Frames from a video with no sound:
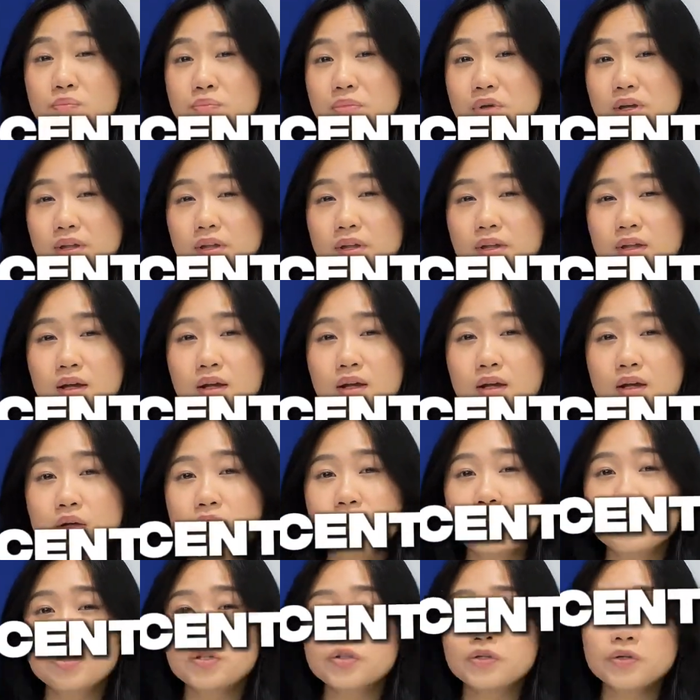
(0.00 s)
myth.
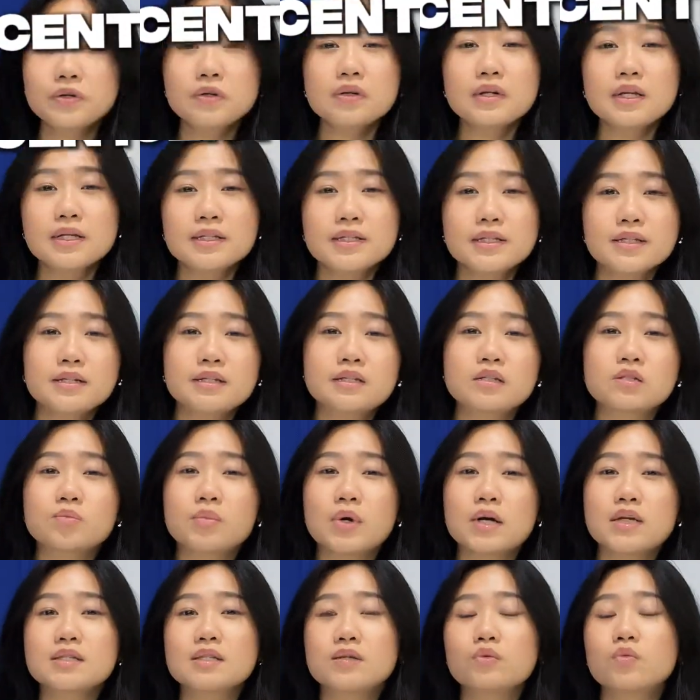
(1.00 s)
Sure, London is
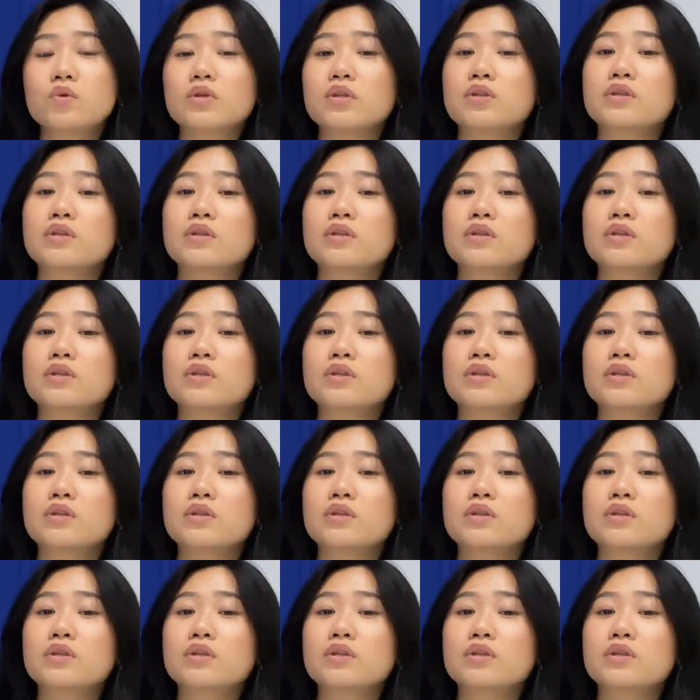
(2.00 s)
buzzing